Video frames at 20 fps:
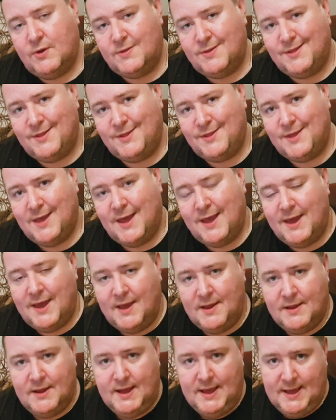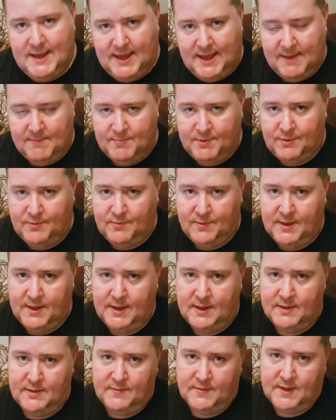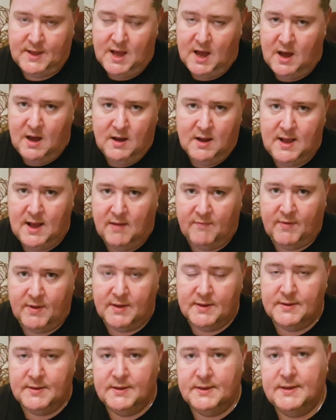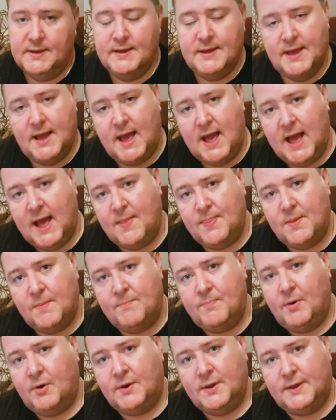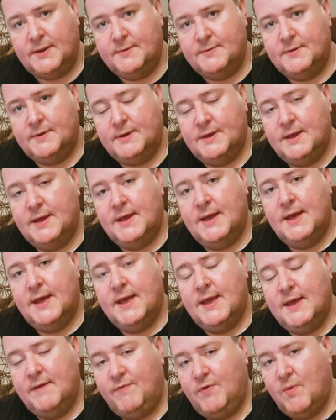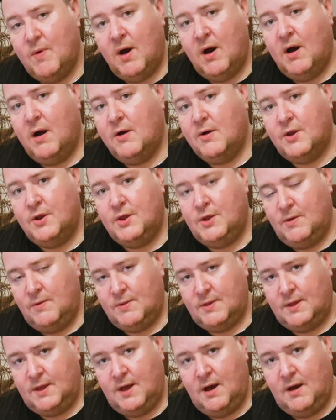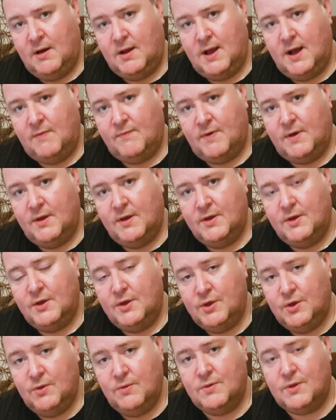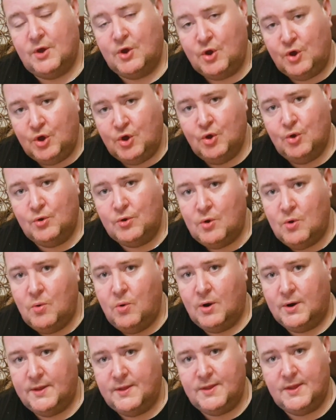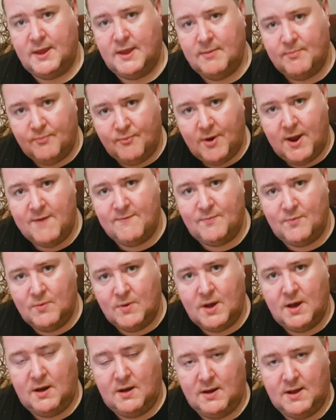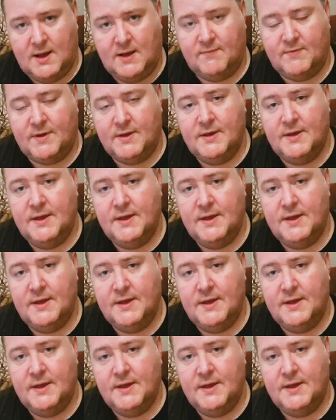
to sit in between the car cover and the body. If you are going to use a car cover, use a good quality breathable car cover.